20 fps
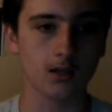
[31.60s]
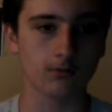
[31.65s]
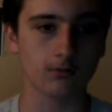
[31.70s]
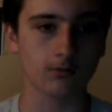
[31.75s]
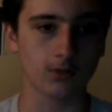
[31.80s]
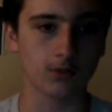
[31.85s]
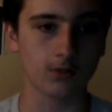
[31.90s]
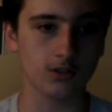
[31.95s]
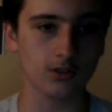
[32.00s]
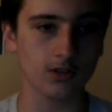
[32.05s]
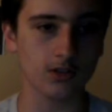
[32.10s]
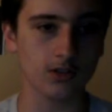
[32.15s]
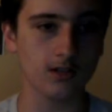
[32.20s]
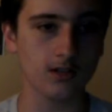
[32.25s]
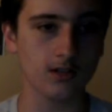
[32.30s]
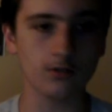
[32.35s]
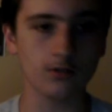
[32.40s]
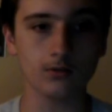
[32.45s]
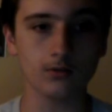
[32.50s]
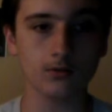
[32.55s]
we're going to try to
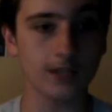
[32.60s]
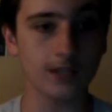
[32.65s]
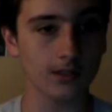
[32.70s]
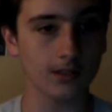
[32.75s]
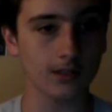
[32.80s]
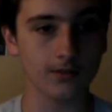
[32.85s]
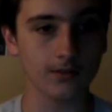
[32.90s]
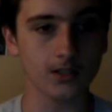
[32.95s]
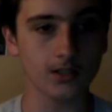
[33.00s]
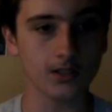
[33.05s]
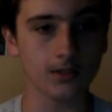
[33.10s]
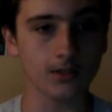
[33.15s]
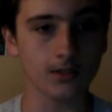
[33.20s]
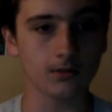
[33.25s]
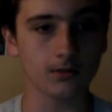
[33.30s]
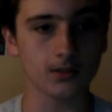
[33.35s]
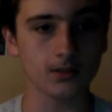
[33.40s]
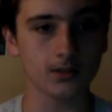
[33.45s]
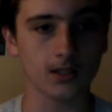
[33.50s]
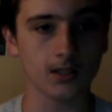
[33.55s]
do daily
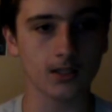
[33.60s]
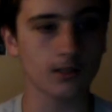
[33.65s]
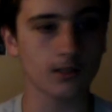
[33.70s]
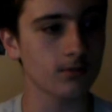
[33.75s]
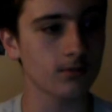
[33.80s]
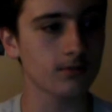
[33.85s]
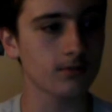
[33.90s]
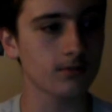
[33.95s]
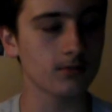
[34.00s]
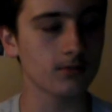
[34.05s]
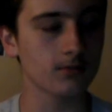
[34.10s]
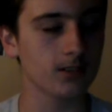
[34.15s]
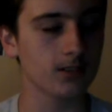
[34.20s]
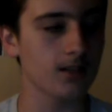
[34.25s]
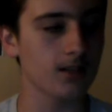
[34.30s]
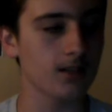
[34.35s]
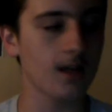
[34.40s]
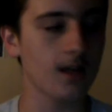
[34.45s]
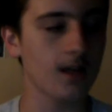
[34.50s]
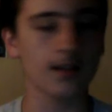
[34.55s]
videos. I know we
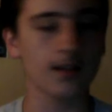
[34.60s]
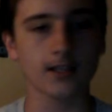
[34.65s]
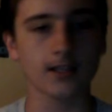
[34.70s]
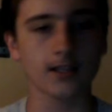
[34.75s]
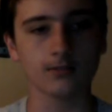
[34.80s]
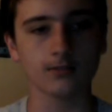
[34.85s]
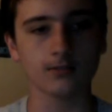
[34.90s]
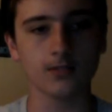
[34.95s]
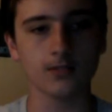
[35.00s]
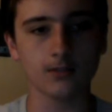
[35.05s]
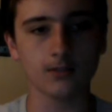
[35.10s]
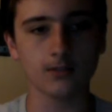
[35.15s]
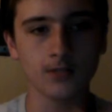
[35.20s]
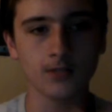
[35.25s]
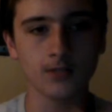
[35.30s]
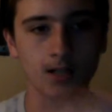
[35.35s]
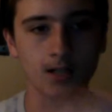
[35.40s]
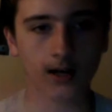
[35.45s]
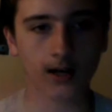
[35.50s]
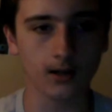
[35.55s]
did that last week.
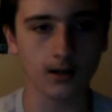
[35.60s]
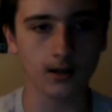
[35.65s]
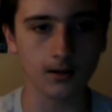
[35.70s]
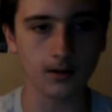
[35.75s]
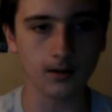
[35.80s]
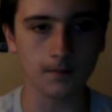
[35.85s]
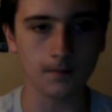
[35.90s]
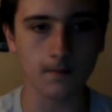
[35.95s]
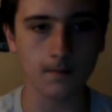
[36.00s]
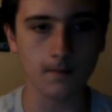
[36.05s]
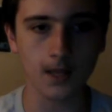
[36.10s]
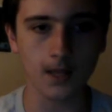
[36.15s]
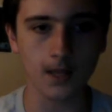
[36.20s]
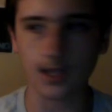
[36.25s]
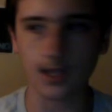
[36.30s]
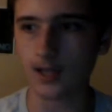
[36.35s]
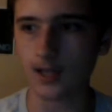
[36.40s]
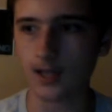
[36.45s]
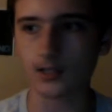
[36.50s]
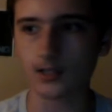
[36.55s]
We
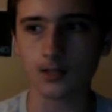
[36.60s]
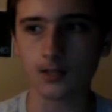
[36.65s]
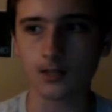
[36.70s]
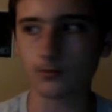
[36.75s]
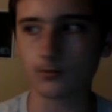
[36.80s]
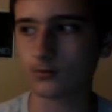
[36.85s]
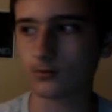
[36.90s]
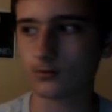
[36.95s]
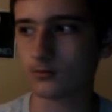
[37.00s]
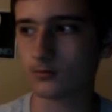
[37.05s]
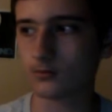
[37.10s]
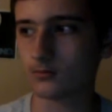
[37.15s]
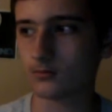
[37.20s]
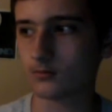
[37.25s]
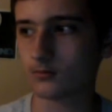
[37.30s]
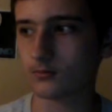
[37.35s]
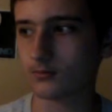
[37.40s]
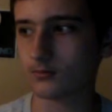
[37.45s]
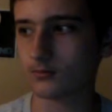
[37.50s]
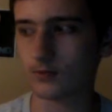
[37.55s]
had a couple,
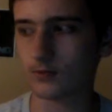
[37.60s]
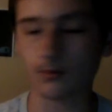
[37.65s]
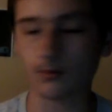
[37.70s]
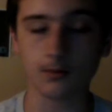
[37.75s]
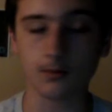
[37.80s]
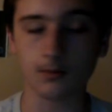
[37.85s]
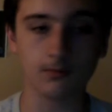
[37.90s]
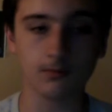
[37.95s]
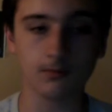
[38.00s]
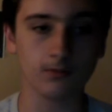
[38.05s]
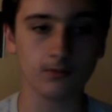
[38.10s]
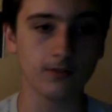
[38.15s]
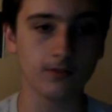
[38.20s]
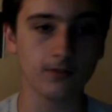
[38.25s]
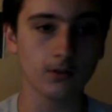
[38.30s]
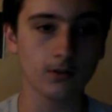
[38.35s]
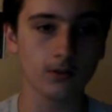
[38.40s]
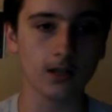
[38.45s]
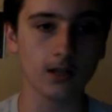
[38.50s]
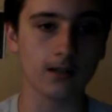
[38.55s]
we
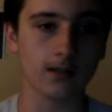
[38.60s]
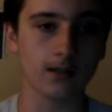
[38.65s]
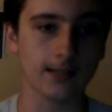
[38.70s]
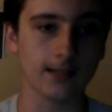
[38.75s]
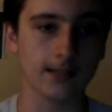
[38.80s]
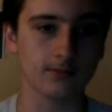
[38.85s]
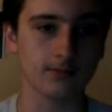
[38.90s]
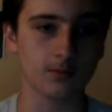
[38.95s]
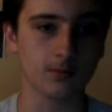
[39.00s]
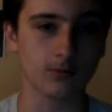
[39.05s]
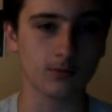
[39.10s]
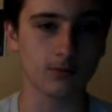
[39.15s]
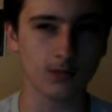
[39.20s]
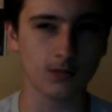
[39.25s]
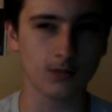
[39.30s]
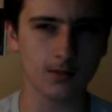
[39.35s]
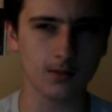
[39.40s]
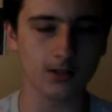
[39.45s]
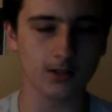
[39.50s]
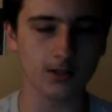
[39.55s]
filled out last week
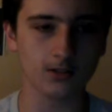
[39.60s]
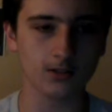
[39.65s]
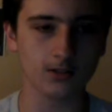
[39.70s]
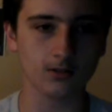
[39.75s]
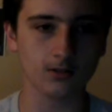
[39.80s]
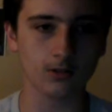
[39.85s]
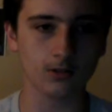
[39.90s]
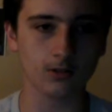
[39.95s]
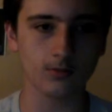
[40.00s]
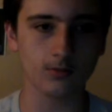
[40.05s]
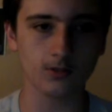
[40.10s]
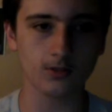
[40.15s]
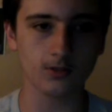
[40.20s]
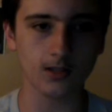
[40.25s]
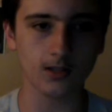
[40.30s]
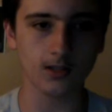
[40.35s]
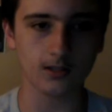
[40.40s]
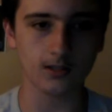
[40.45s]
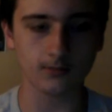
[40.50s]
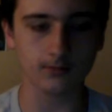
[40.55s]
pretty much, almost
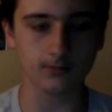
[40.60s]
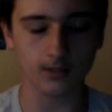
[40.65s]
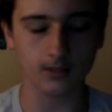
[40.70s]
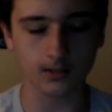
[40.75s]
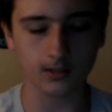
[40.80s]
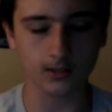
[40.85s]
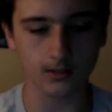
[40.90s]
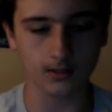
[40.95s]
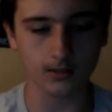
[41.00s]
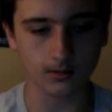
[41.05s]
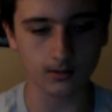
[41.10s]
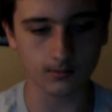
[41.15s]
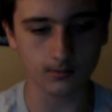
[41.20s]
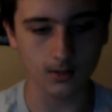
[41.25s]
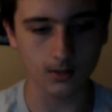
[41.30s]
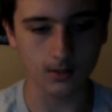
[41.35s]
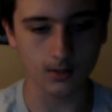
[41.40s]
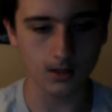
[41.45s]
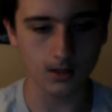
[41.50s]
last week, and